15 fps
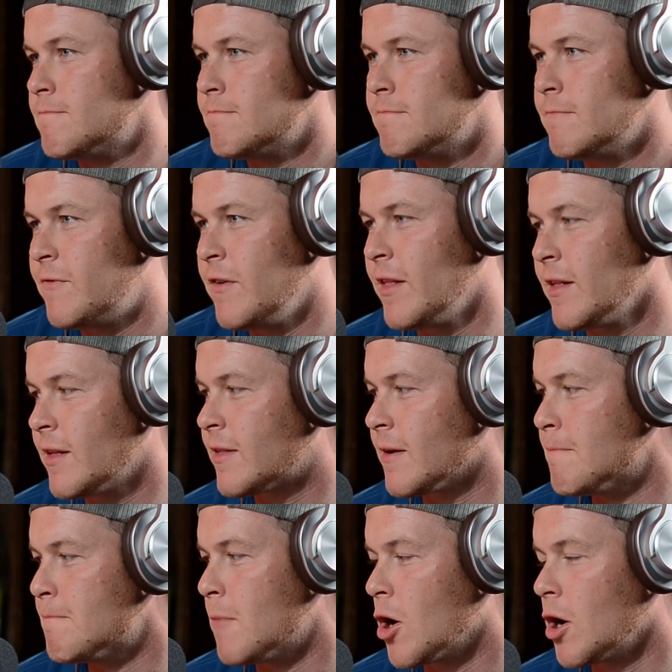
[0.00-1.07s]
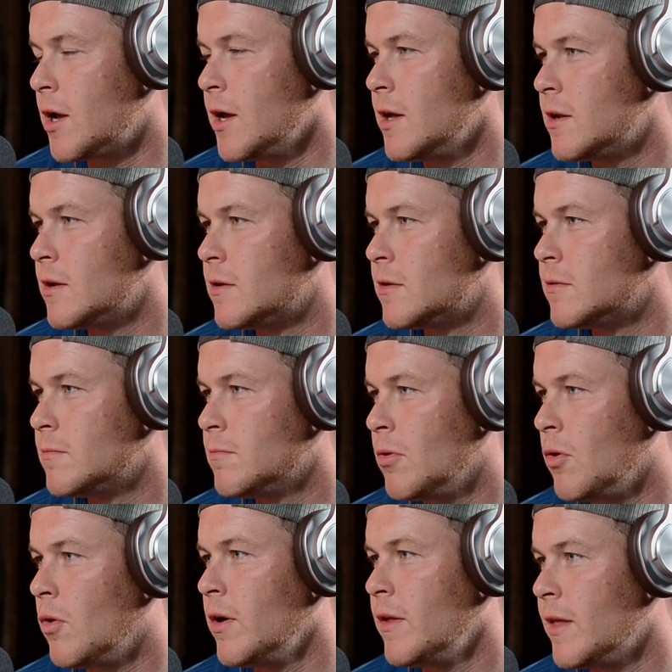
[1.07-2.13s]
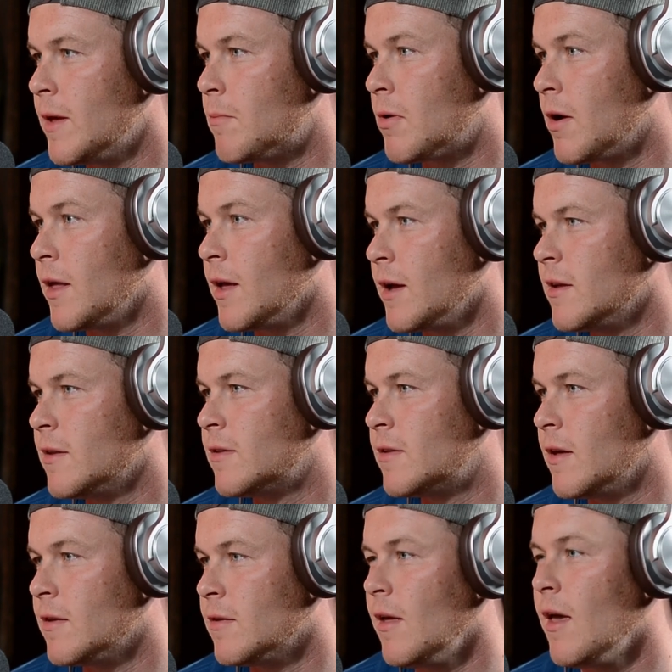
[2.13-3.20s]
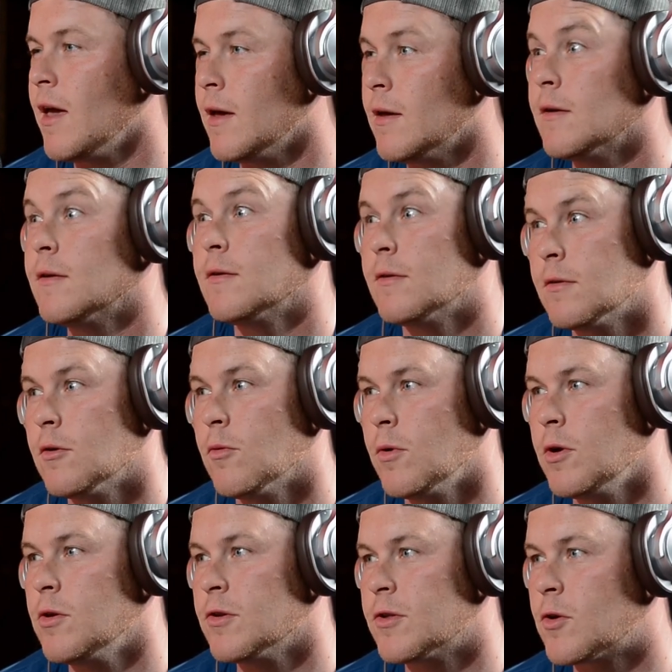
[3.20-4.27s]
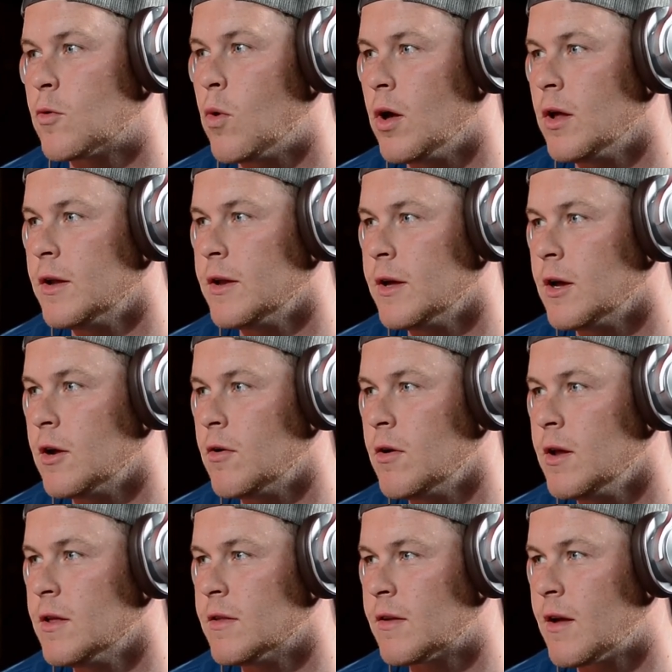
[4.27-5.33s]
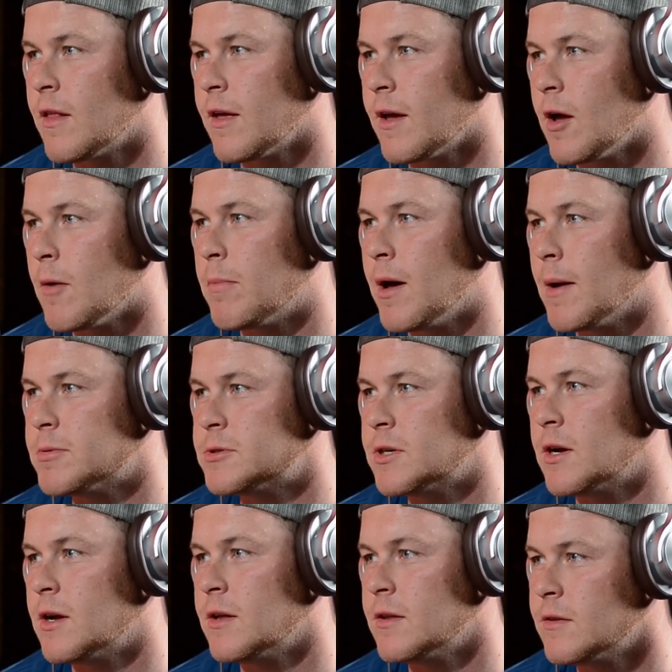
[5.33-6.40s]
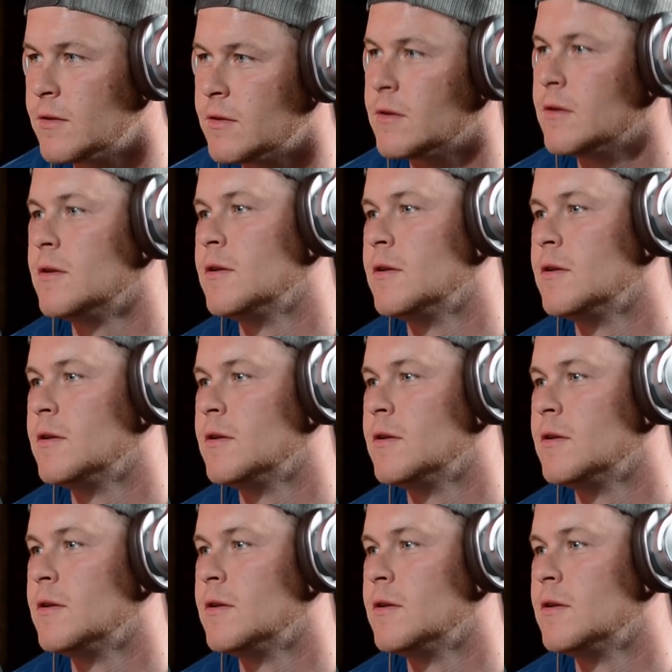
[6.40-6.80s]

I feel like that's a market ploy that probably says, "Hey, we use quality ingredients," kind of like how Papa John's.